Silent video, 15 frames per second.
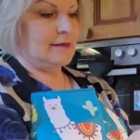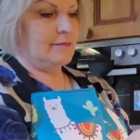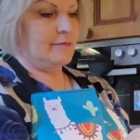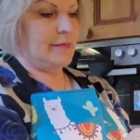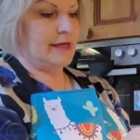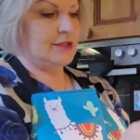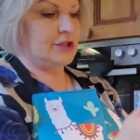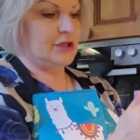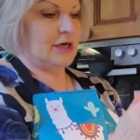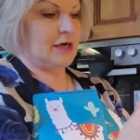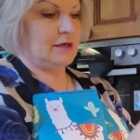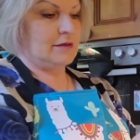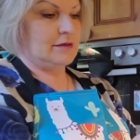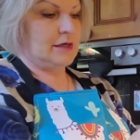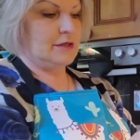
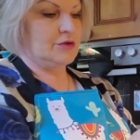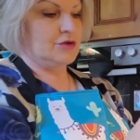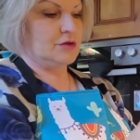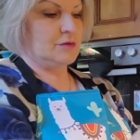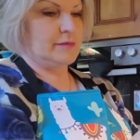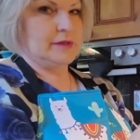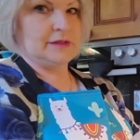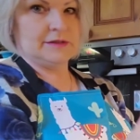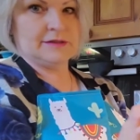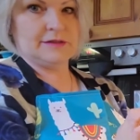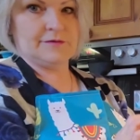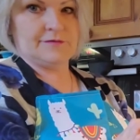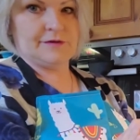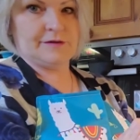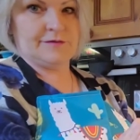measure 100 mils
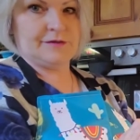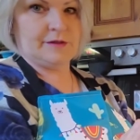and 50